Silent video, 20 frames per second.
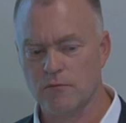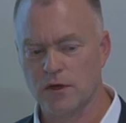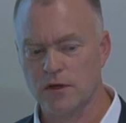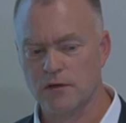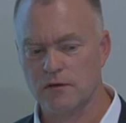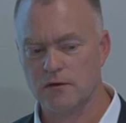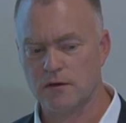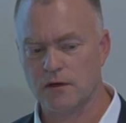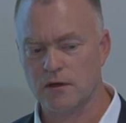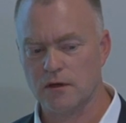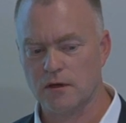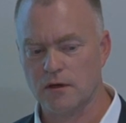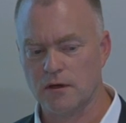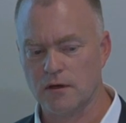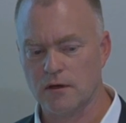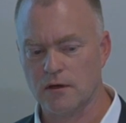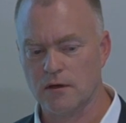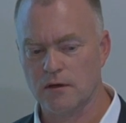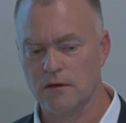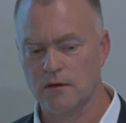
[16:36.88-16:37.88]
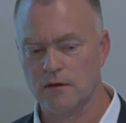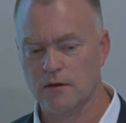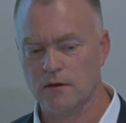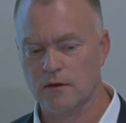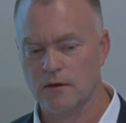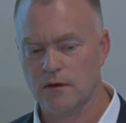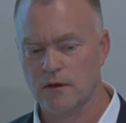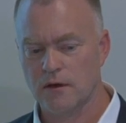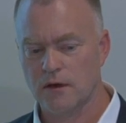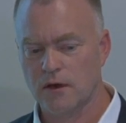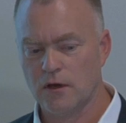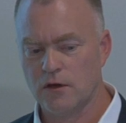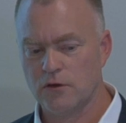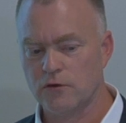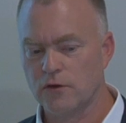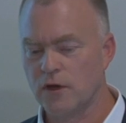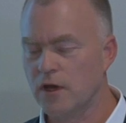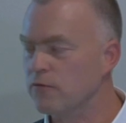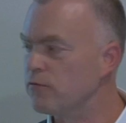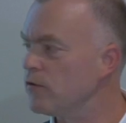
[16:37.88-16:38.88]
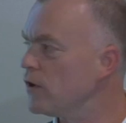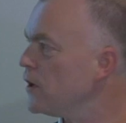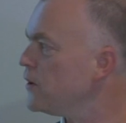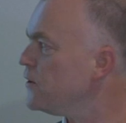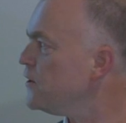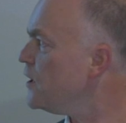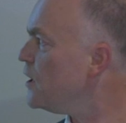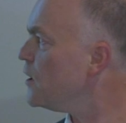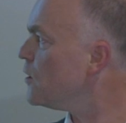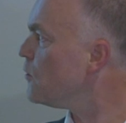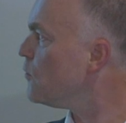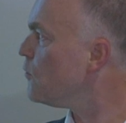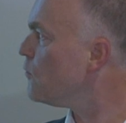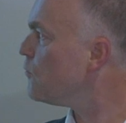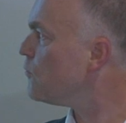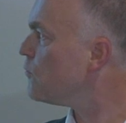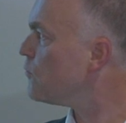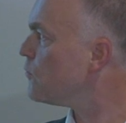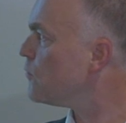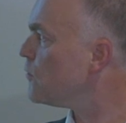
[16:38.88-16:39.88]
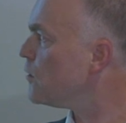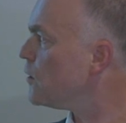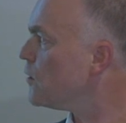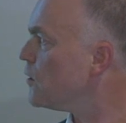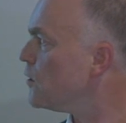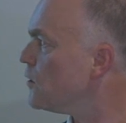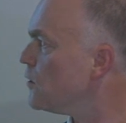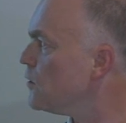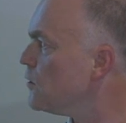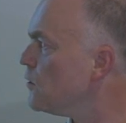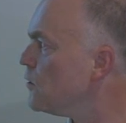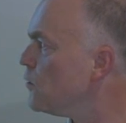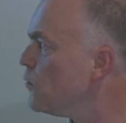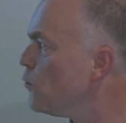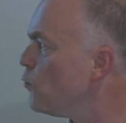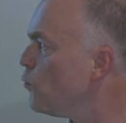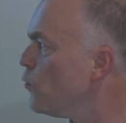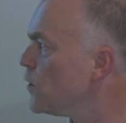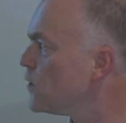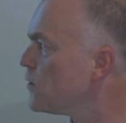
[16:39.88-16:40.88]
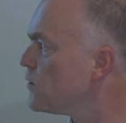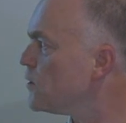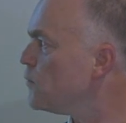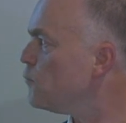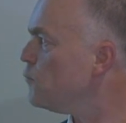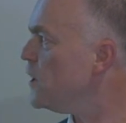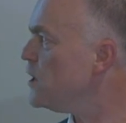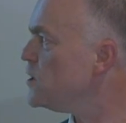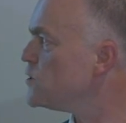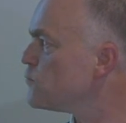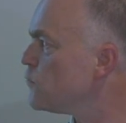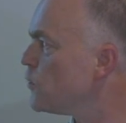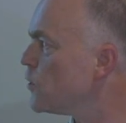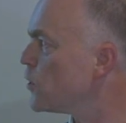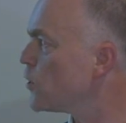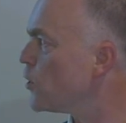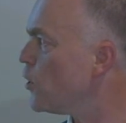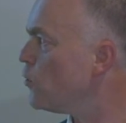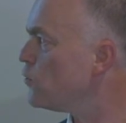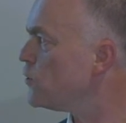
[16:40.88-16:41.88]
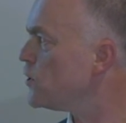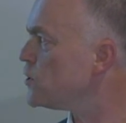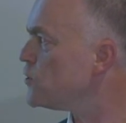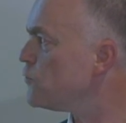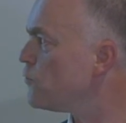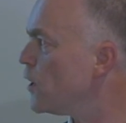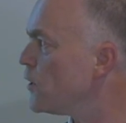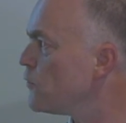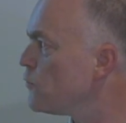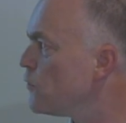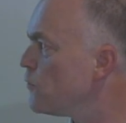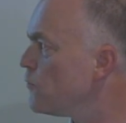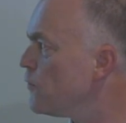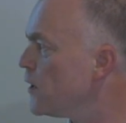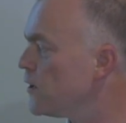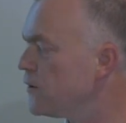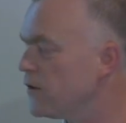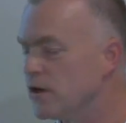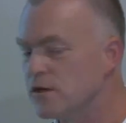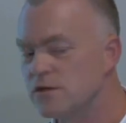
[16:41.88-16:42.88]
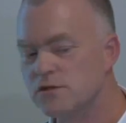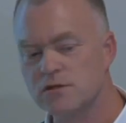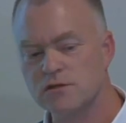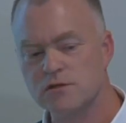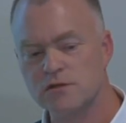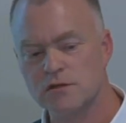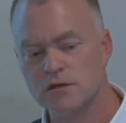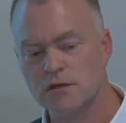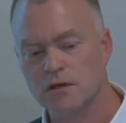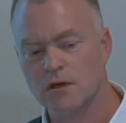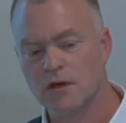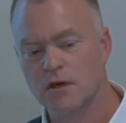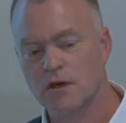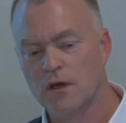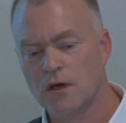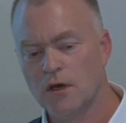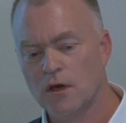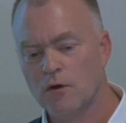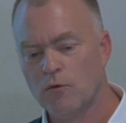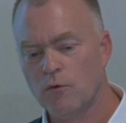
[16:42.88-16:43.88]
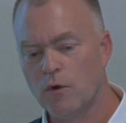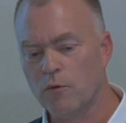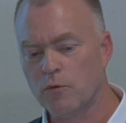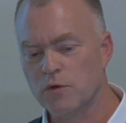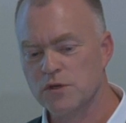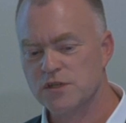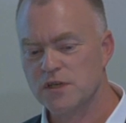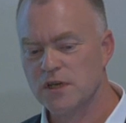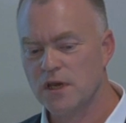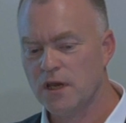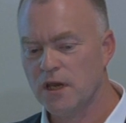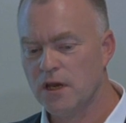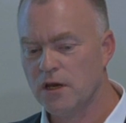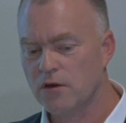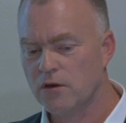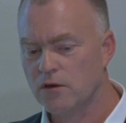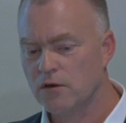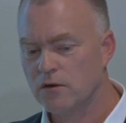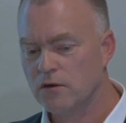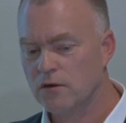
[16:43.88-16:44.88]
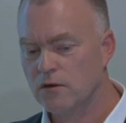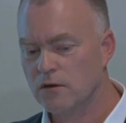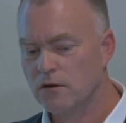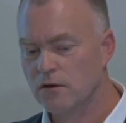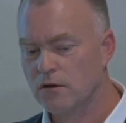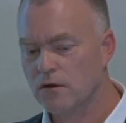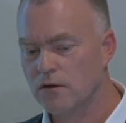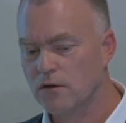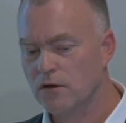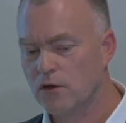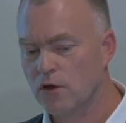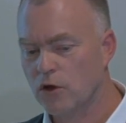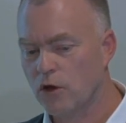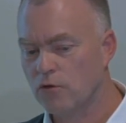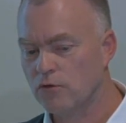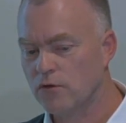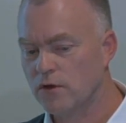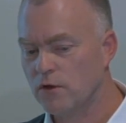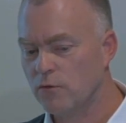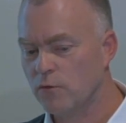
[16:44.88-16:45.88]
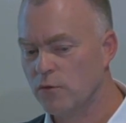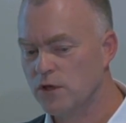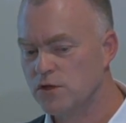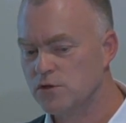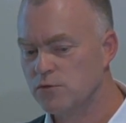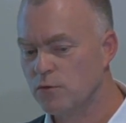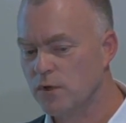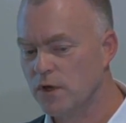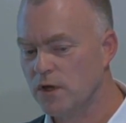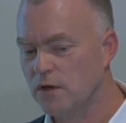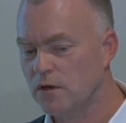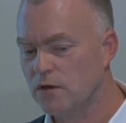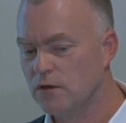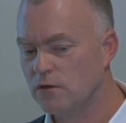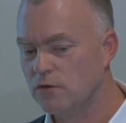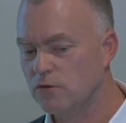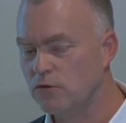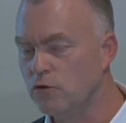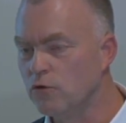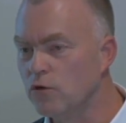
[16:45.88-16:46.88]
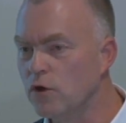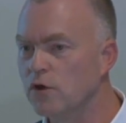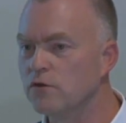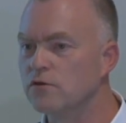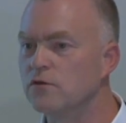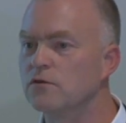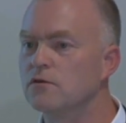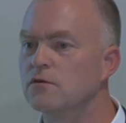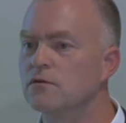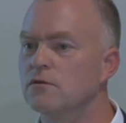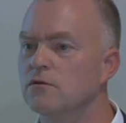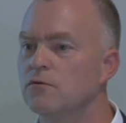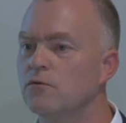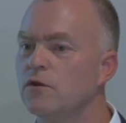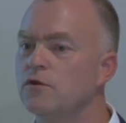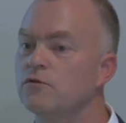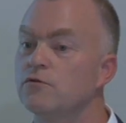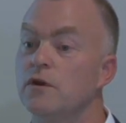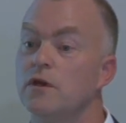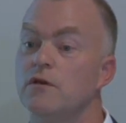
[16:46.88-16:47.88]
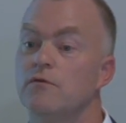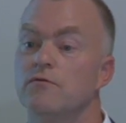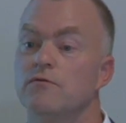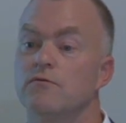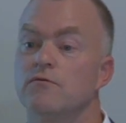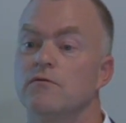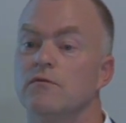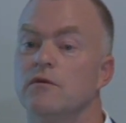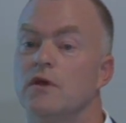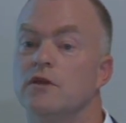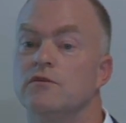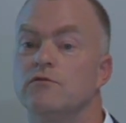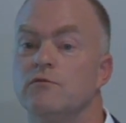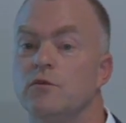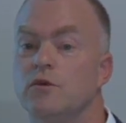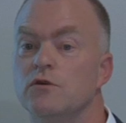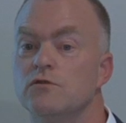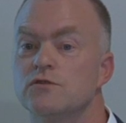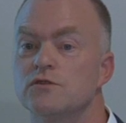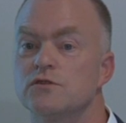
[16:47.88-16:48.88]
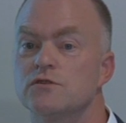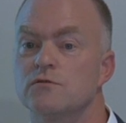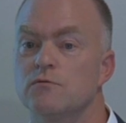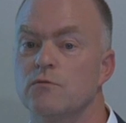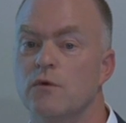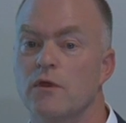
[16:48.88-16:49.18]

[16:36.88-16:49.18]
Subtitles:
But to give an idea of what it means for the code that you write for the validations, well, we see here code in which we do not retrieve attributes